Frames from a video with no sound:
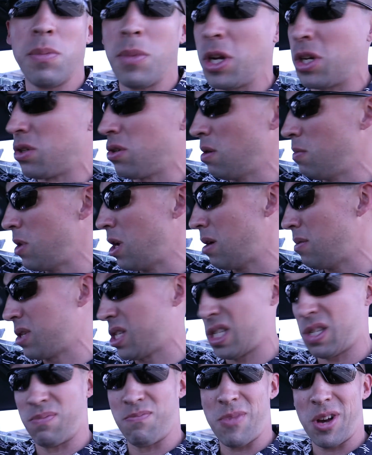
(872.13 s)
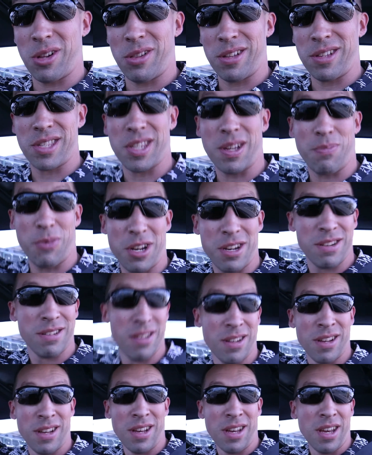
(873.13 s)
and make sure I'm not smuggling something.
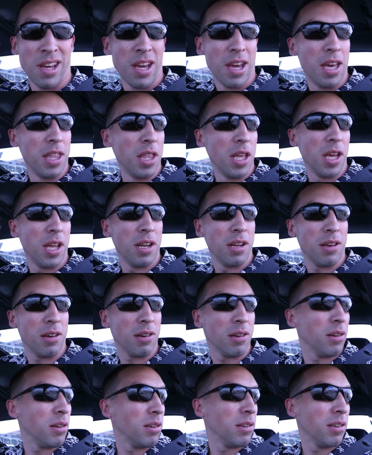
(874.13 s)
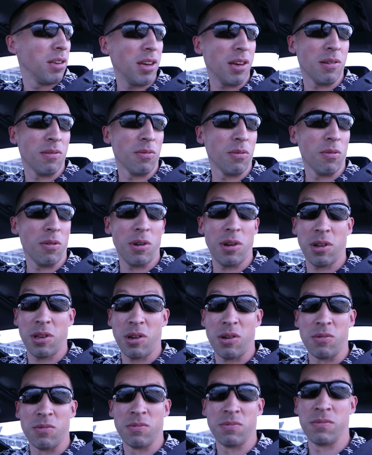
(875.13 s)
And then, yeah, we're ready
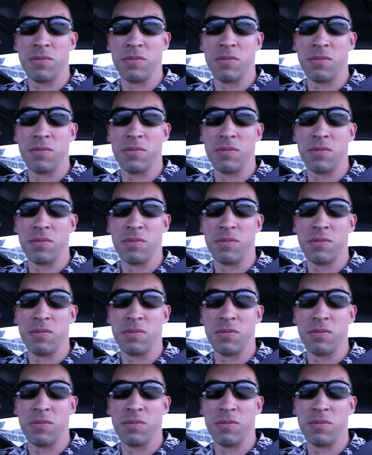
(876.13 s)
to go.